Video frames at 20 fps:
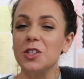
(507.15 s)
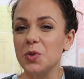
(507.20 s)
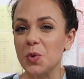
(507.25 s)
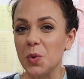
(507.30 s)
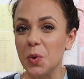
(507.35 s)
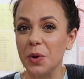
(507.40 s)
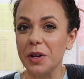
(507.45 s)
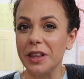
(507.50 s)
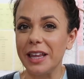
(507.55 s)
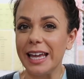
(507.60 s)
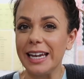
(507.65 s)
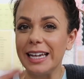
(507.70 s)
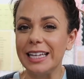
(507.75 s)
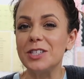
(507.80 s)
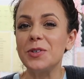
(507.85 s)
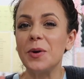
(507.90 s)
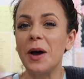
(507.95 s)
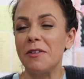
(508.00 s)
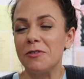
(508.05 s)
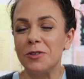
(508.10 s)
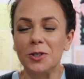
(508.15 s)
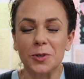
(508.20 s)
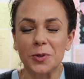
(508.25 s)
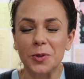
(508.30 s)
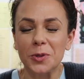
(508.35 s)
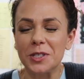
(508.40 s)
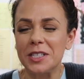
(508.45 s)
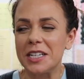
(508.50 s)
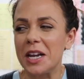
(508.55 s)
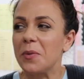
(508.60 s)
school related. So after
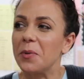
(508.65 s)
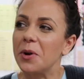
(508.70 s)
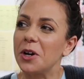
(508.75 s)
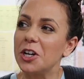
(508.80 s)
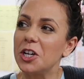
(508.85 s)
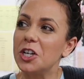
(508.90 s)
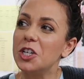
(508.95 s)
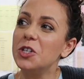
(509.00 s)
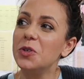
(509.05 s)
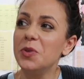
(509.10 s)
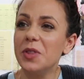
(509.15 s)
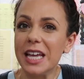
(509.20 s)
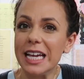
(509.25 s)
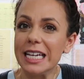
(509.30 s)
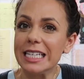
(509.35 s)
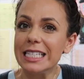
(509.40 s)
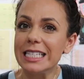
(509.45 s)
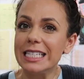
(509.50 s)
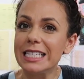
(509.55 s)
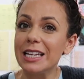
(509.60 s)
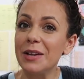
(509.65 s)
school today, we're gonna do this.